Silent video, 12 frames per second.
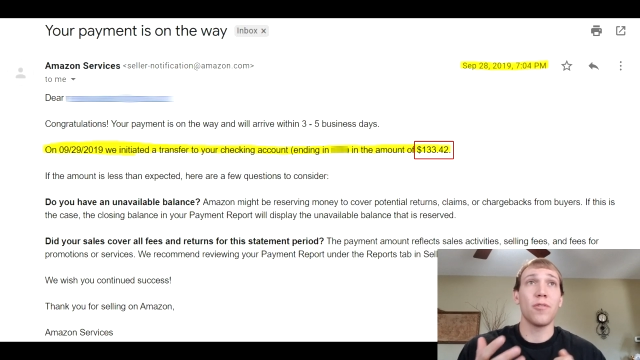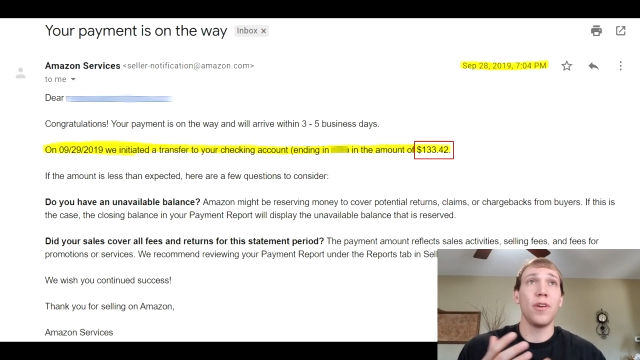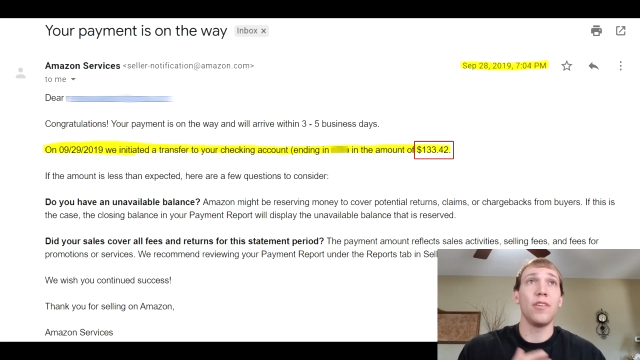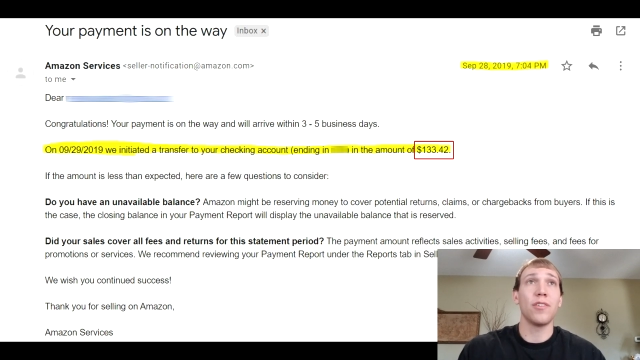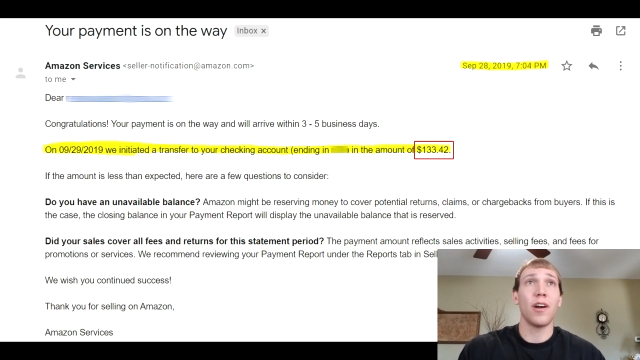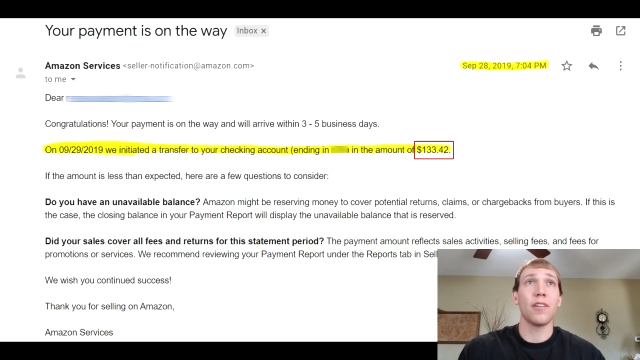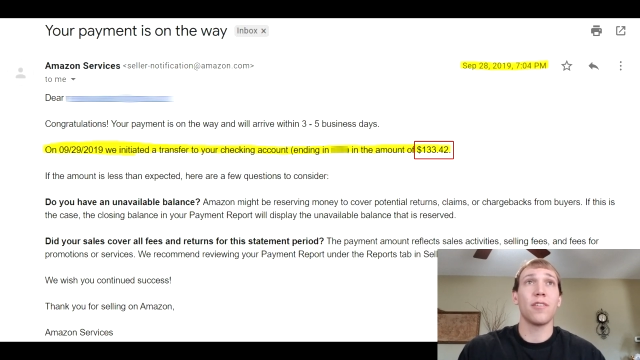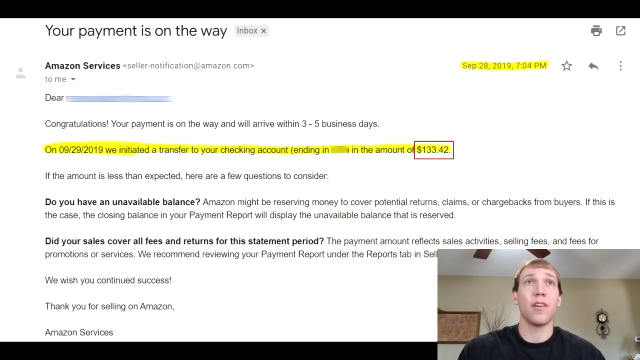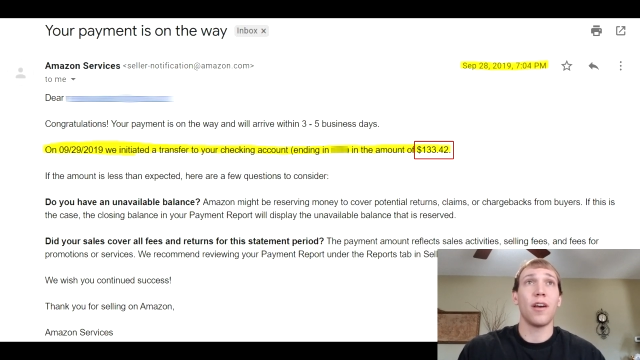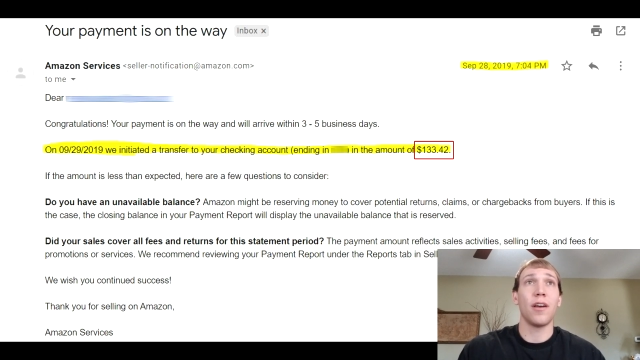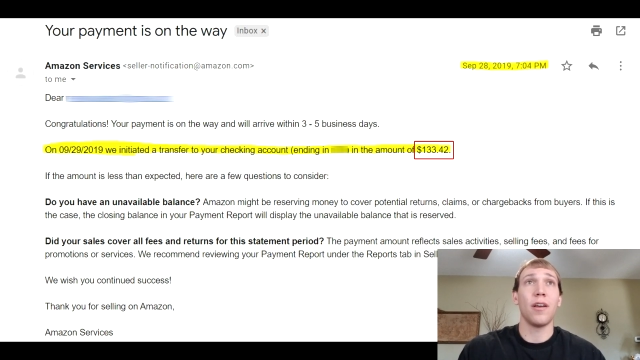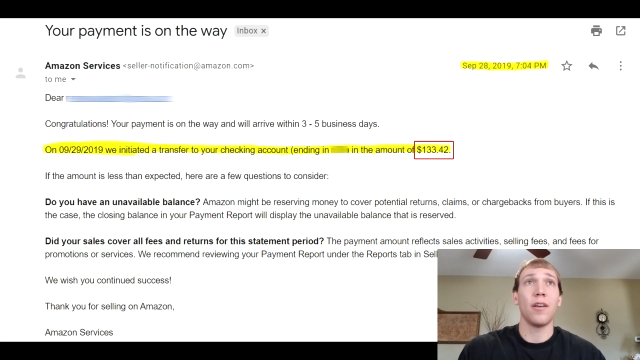screenshots and
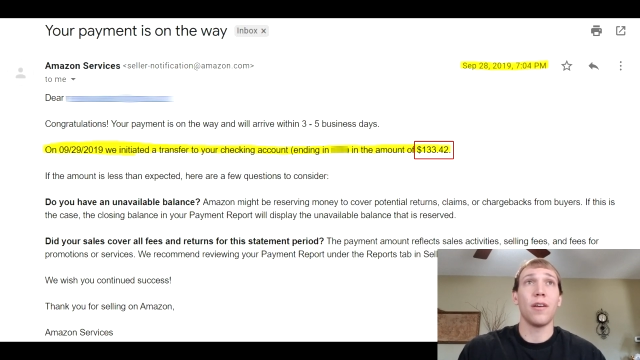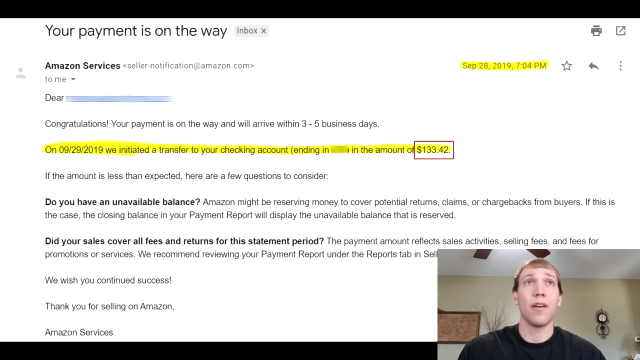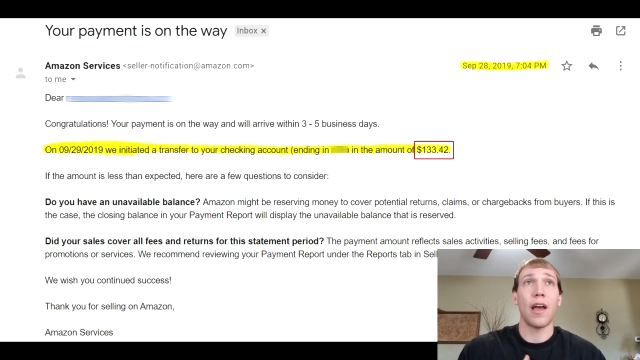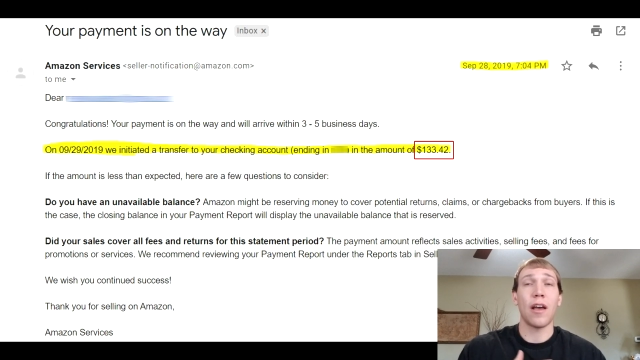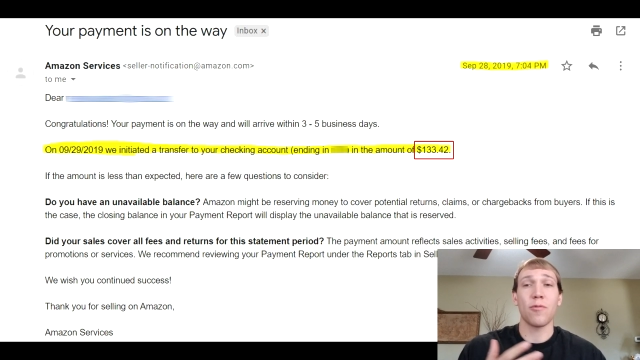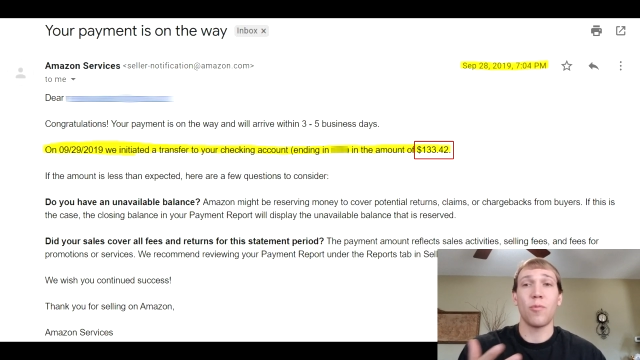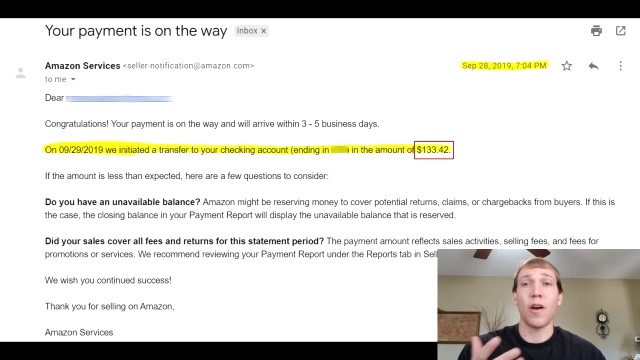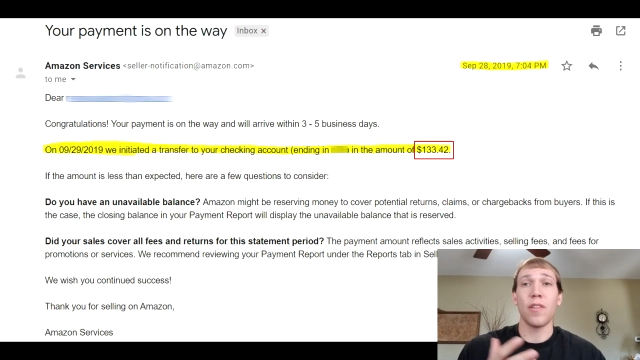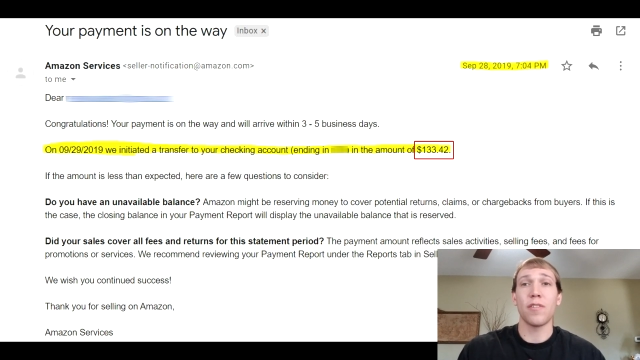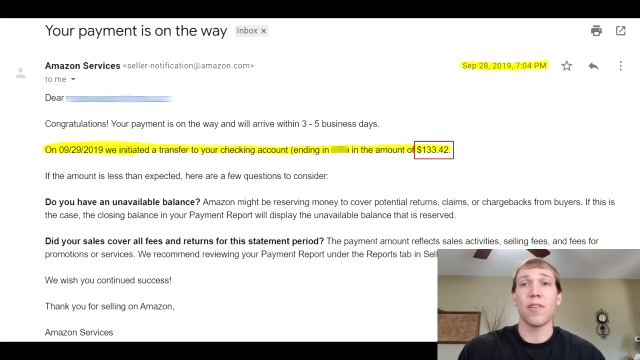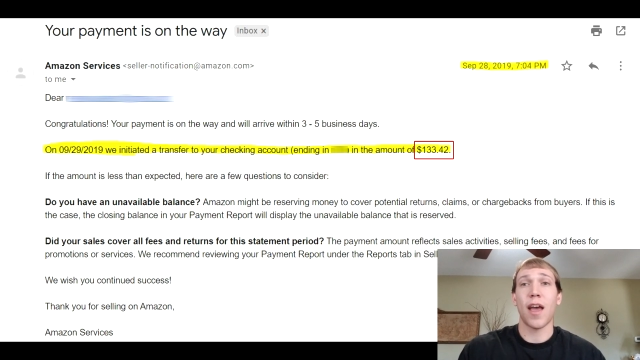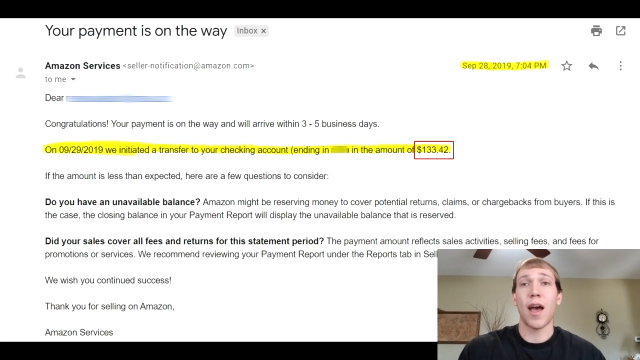I ask why
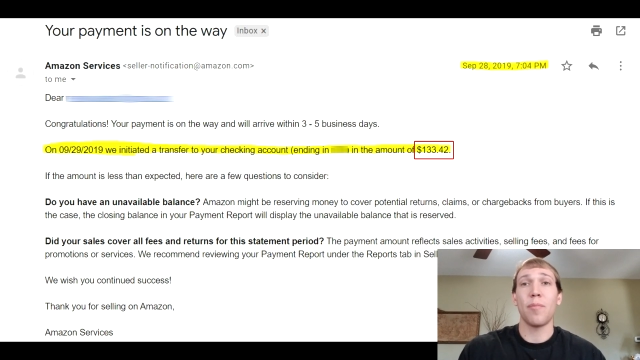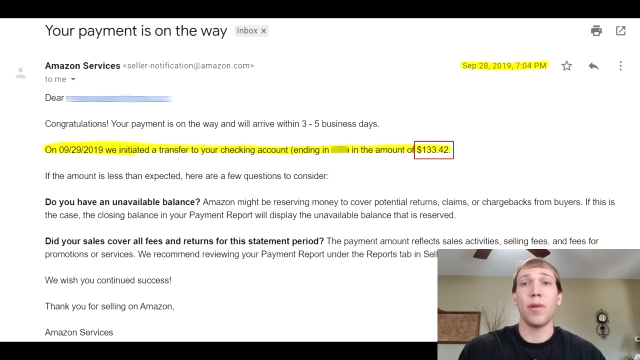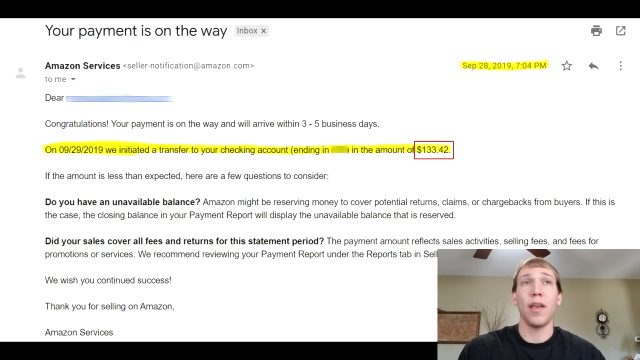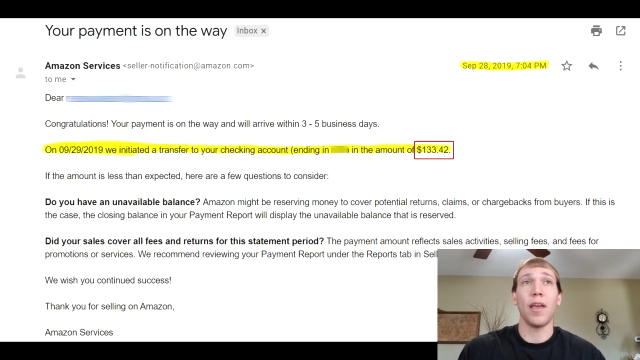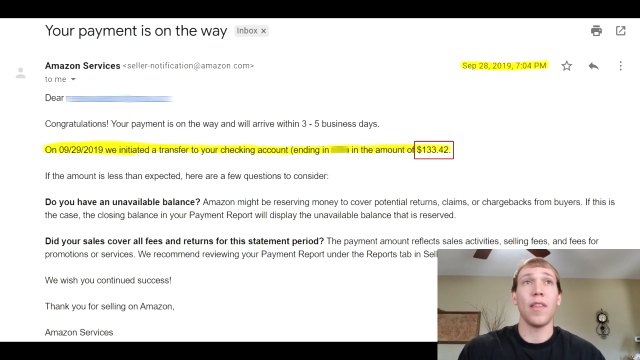this is happening,